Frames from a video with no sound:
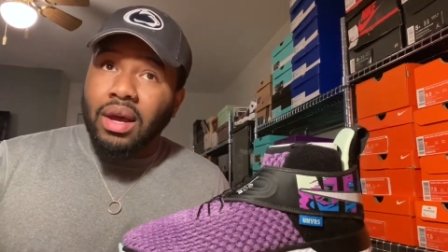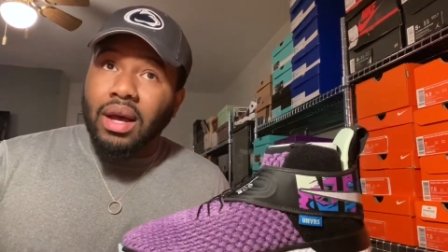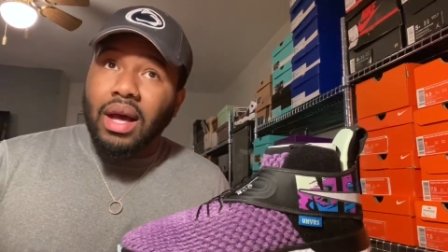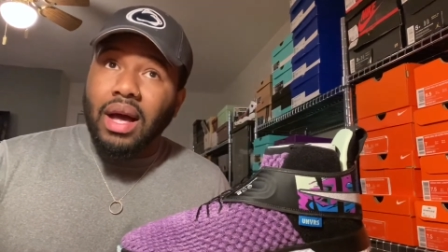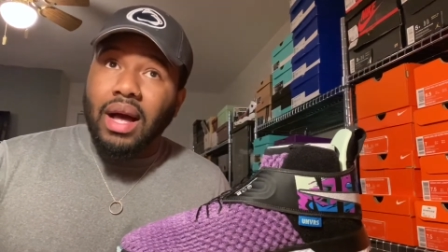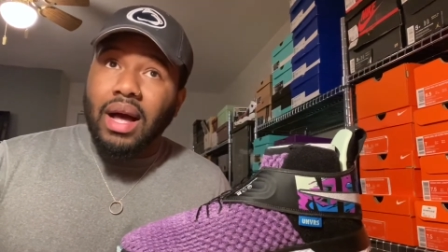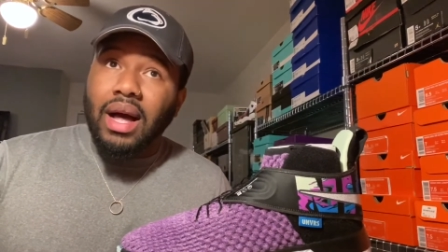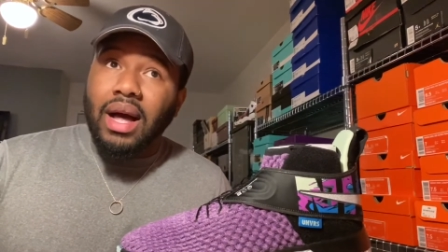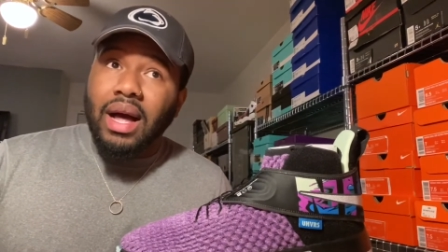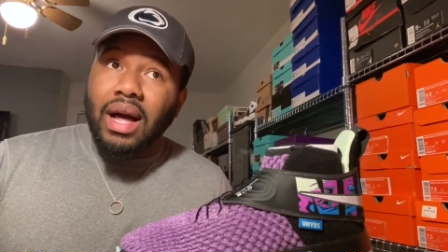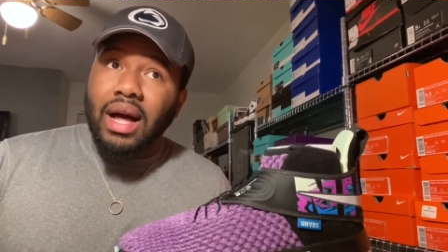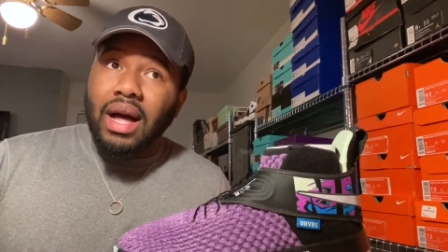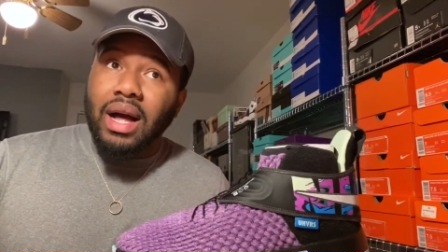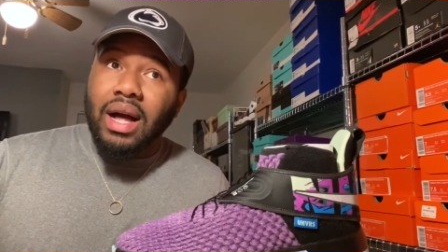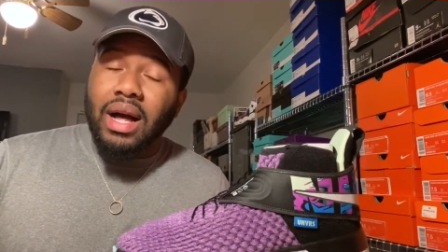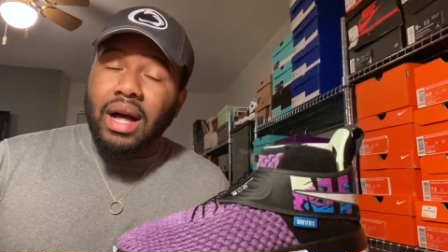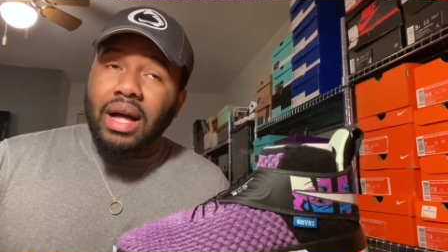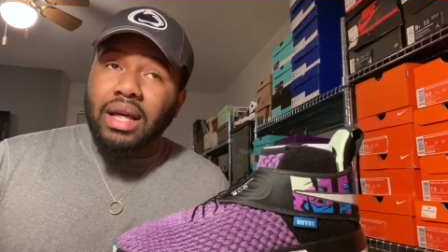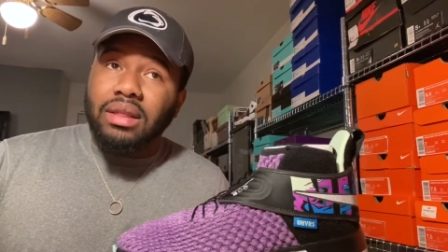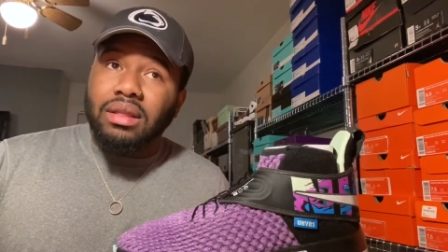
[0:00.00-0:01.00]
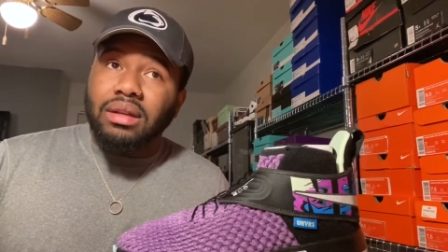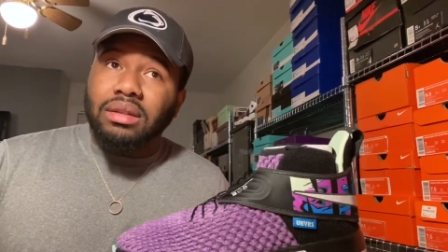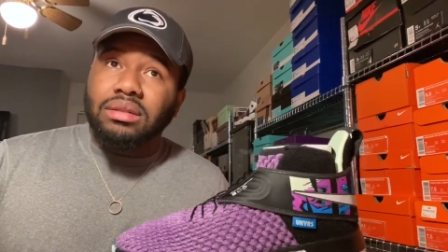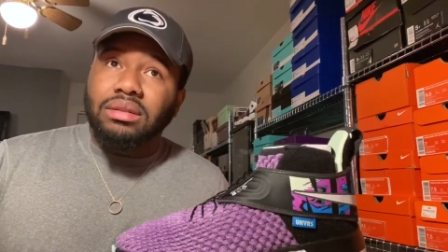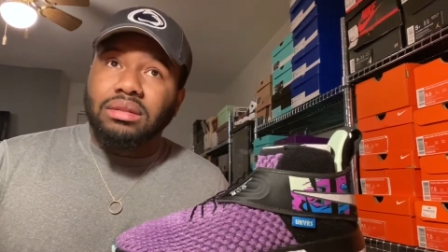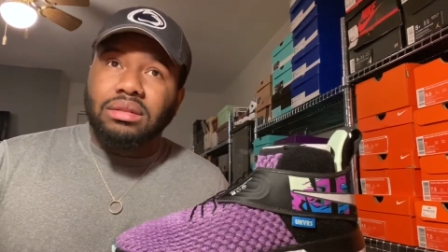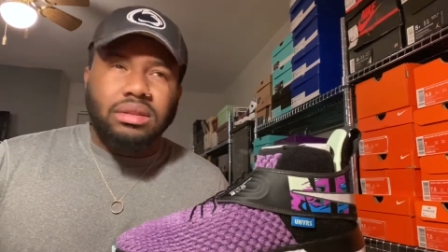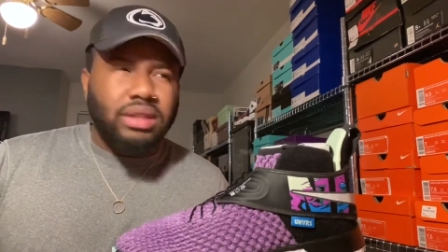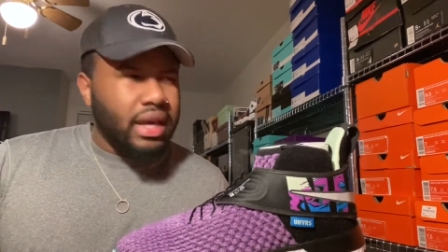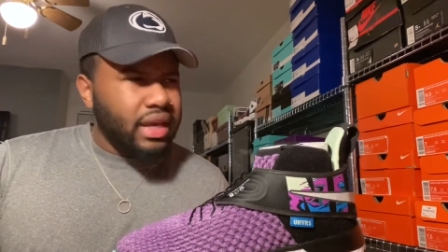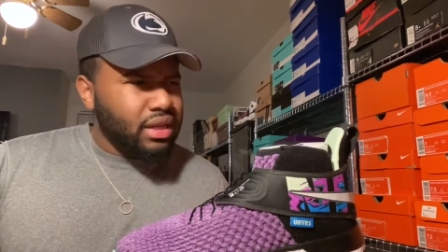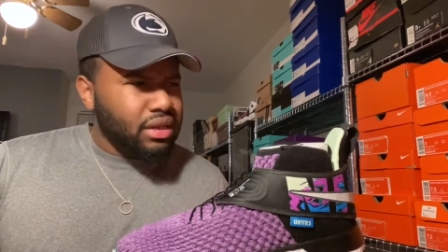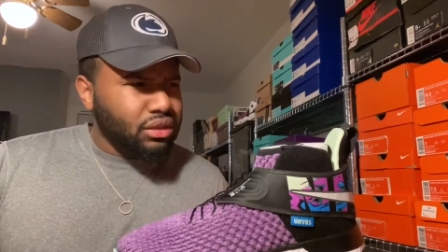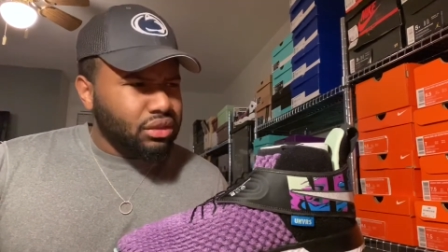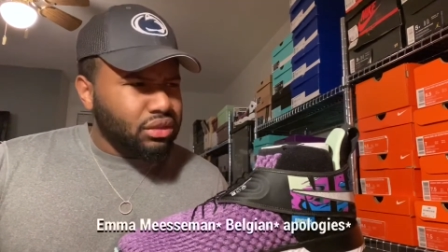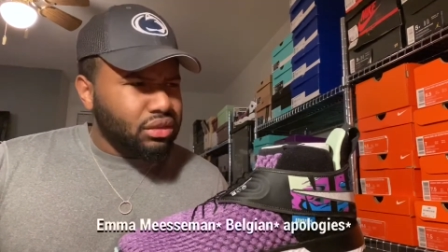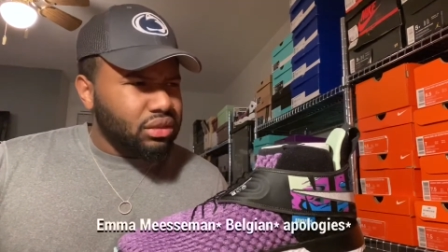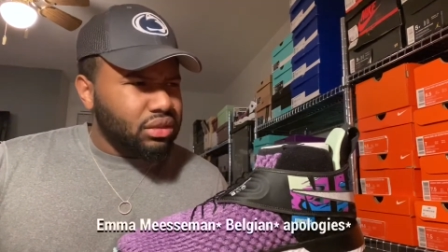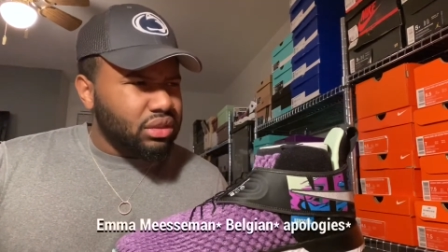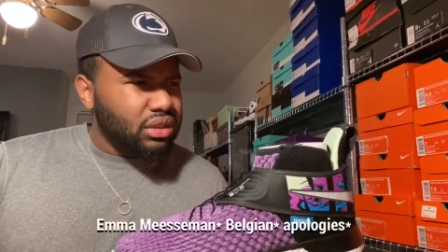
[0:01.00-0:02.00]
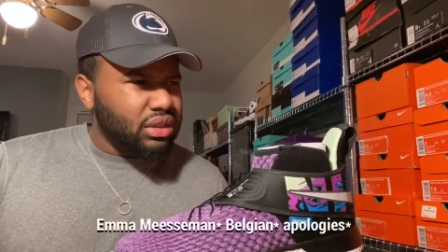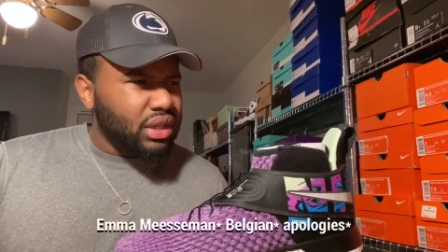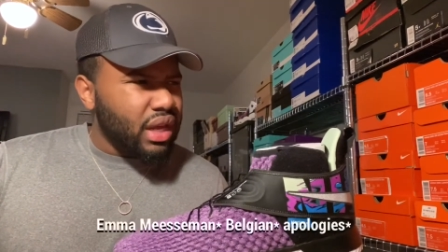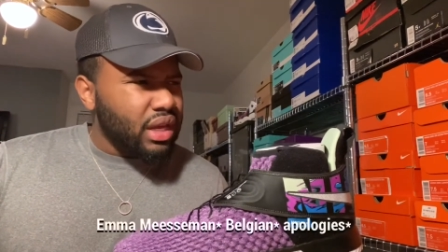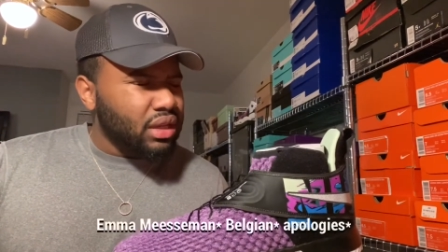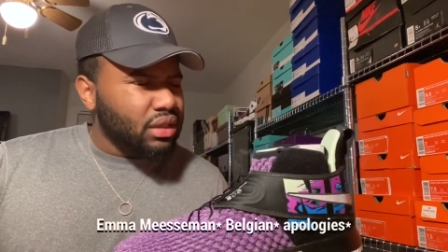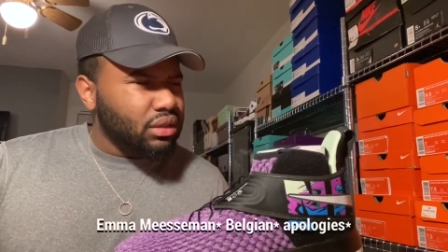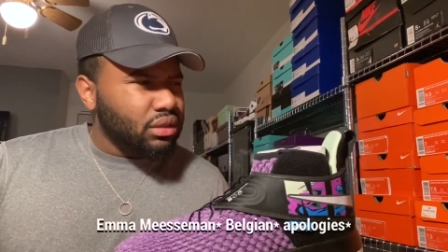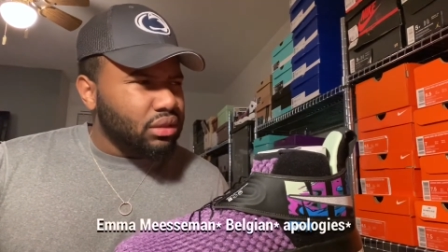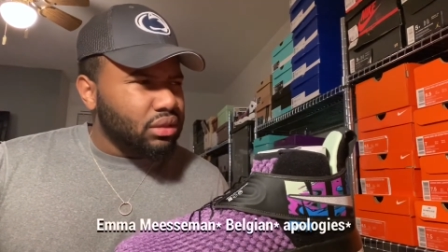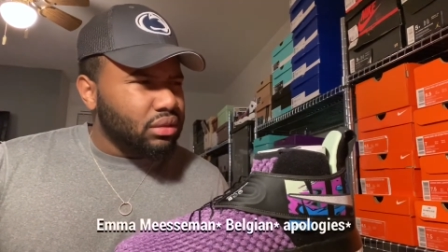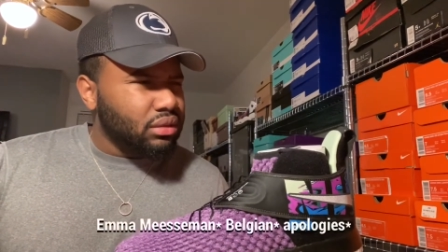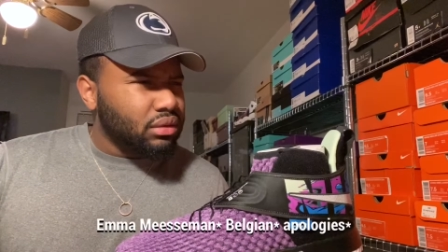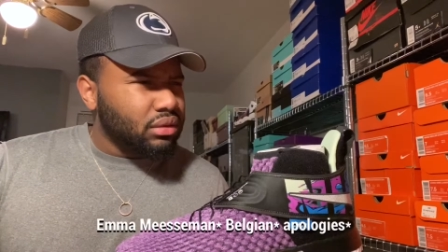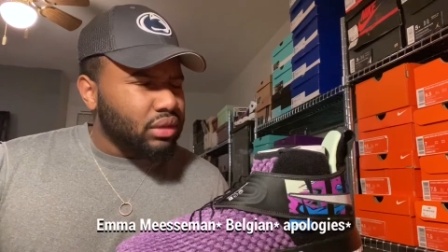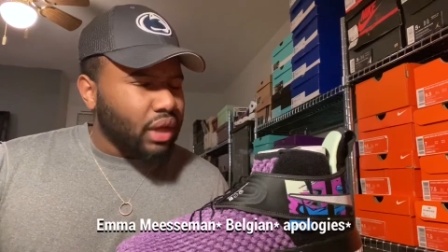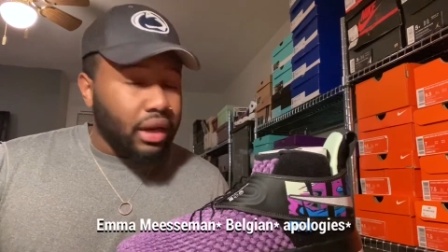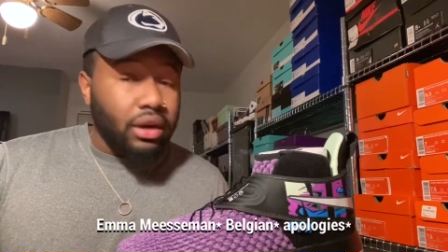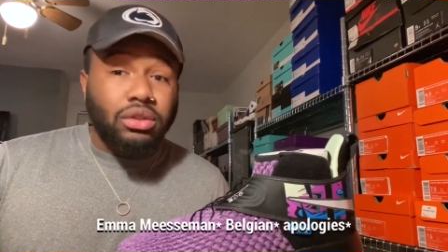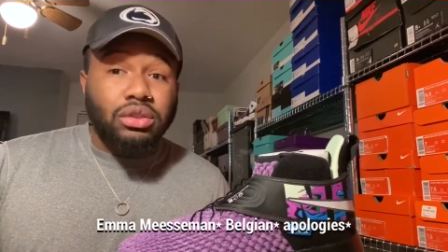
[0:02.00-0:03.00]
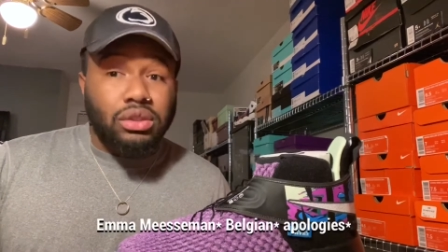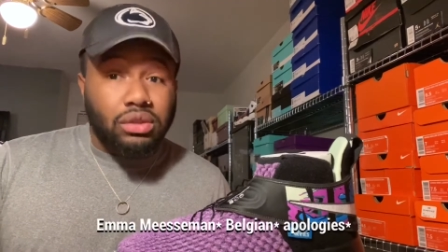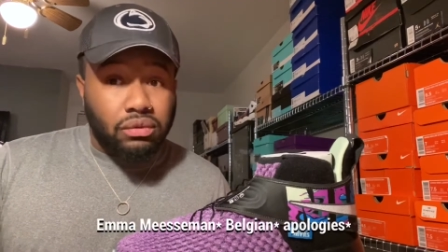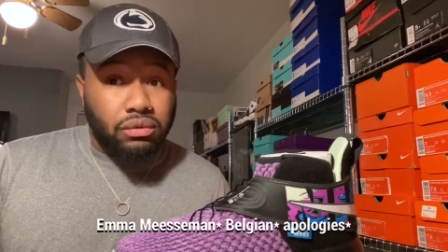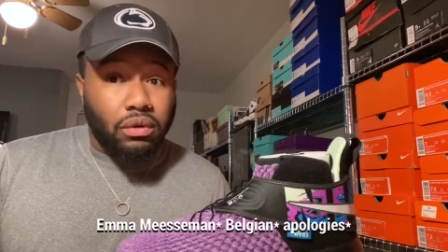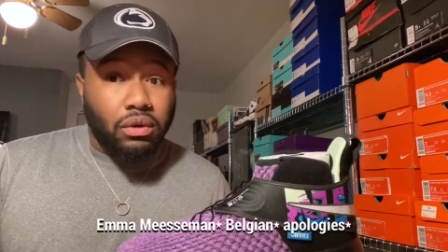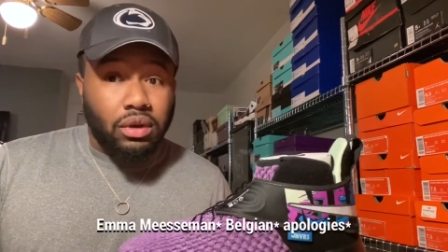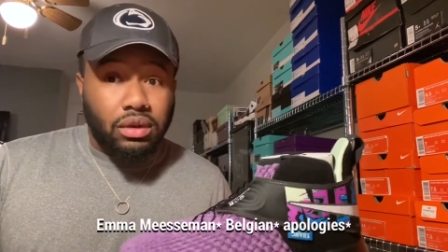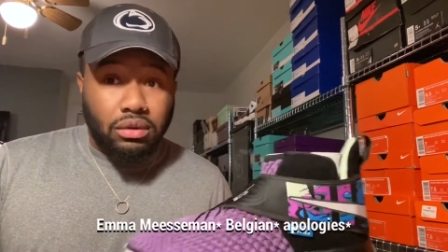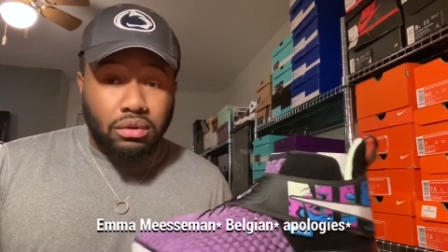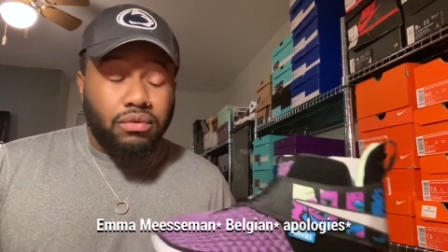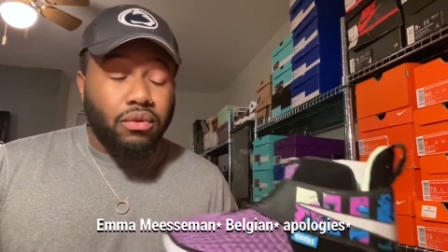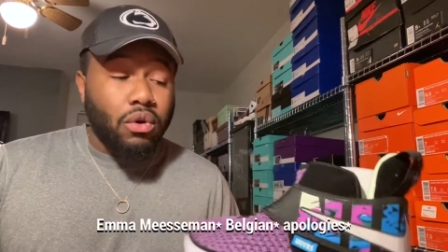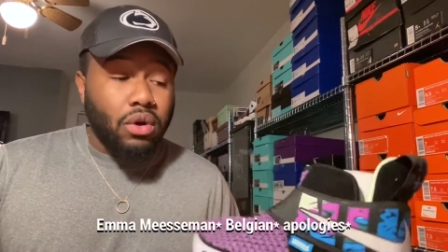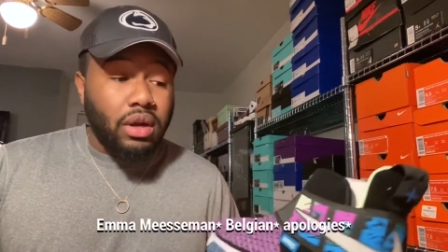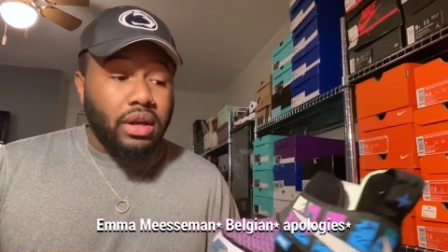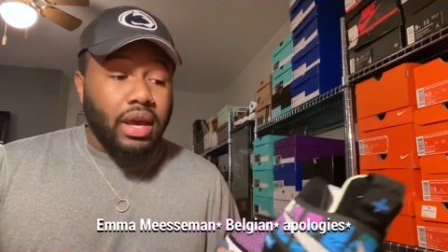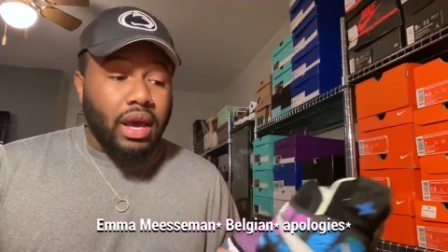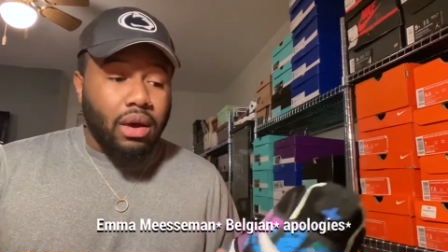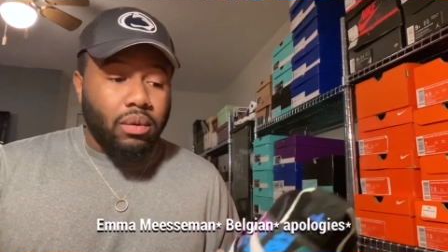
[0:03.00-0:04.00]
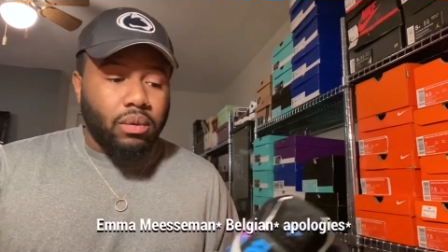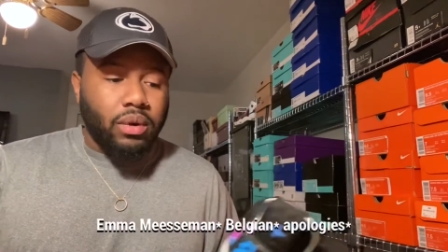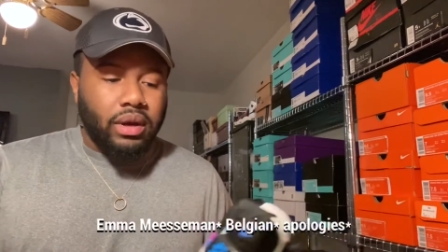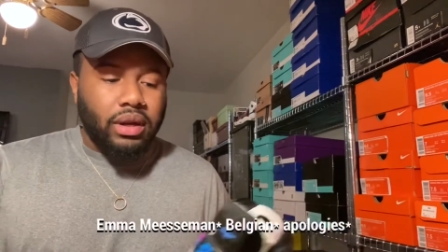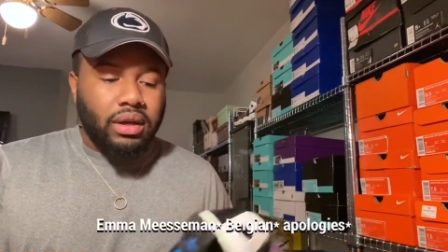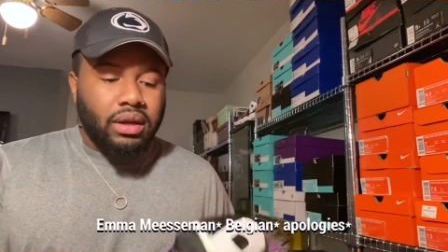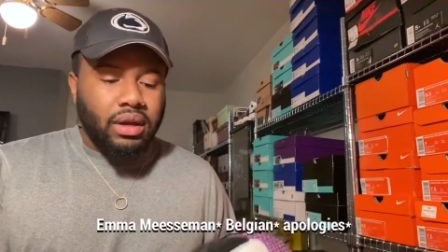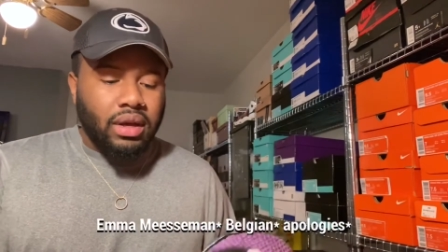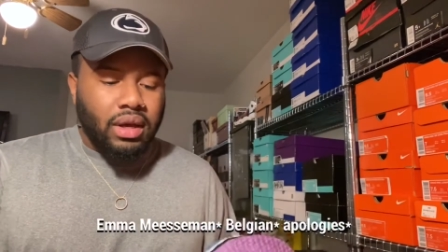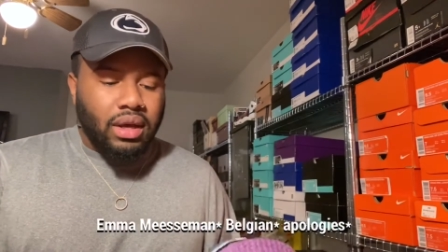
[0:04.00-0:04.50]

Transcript: Uh, the Danish, is she Danish? I know she's foreign. The foreign guy won it.